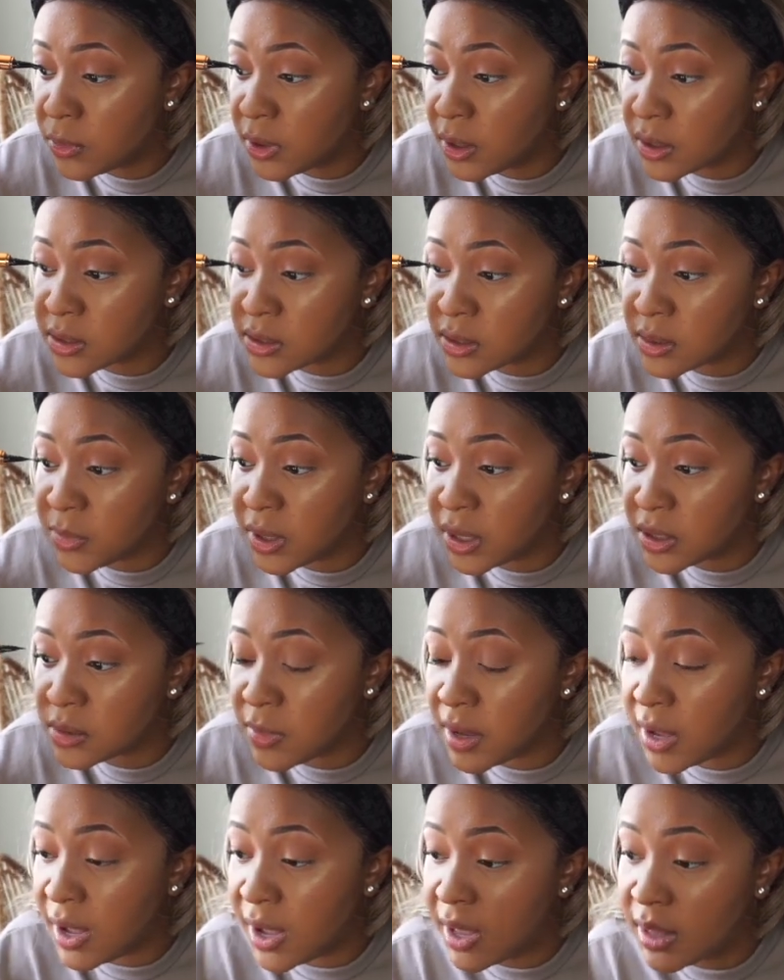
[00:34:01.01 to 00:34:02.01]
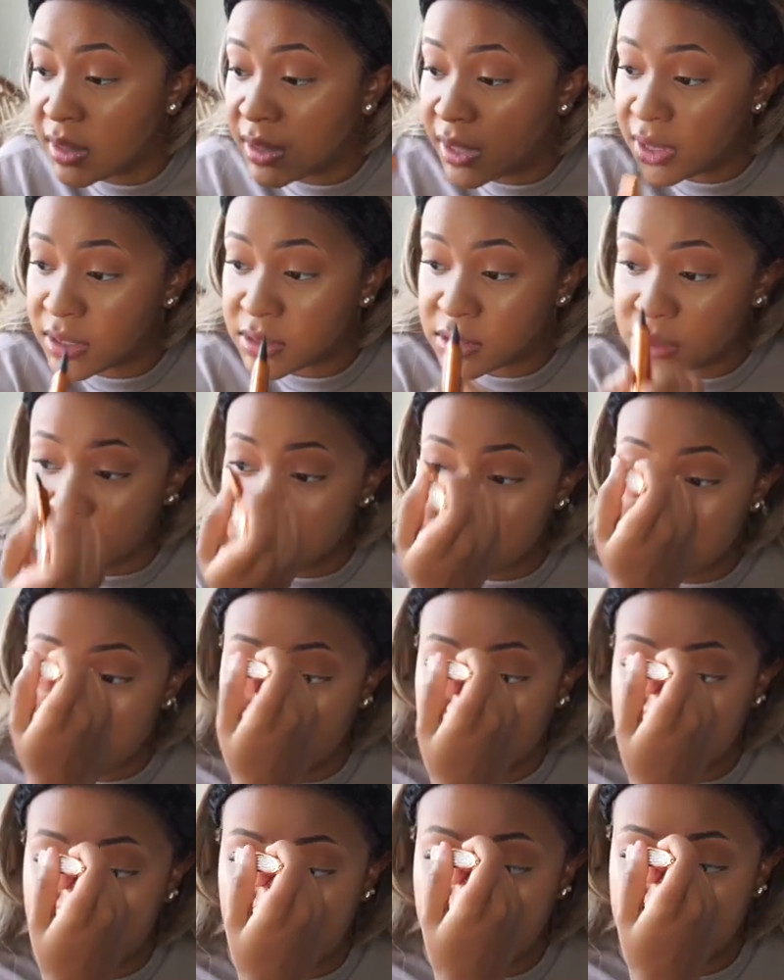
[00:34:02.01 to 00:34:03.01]
because it makes my
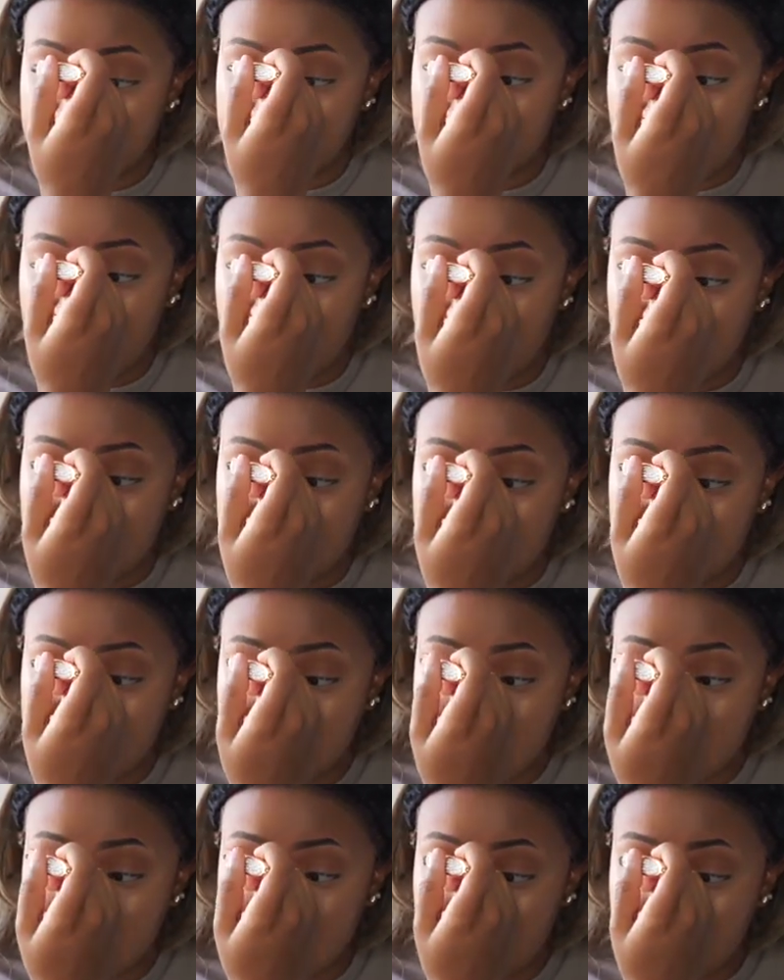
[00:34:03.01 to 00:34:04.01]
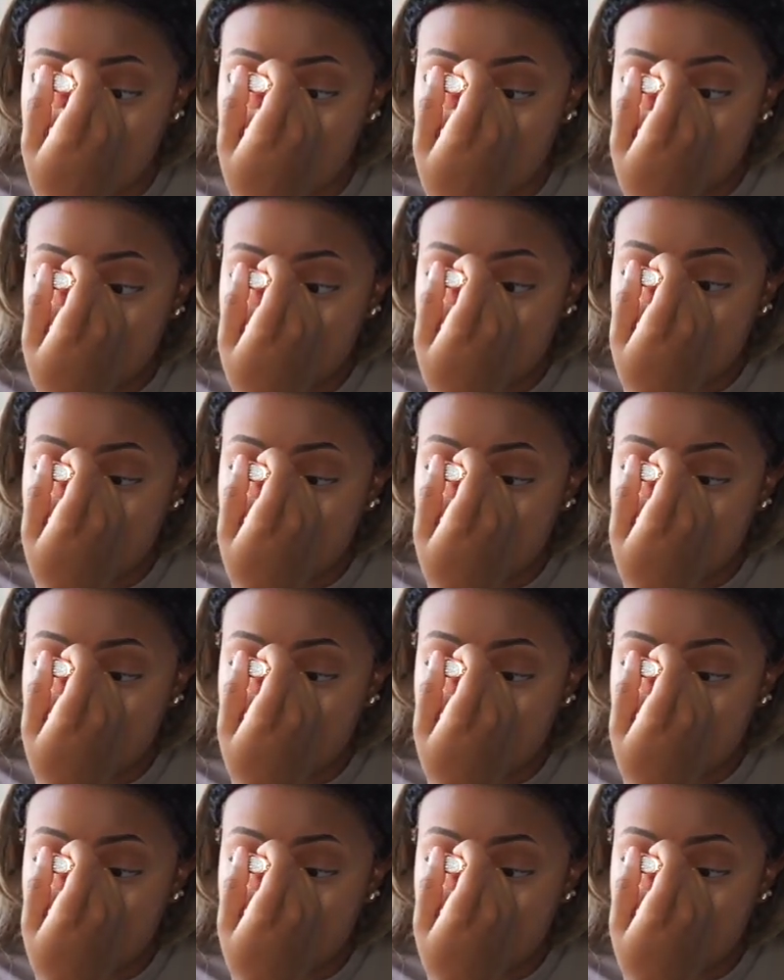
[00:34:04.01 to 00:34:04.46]
it makes my eyelids sticky.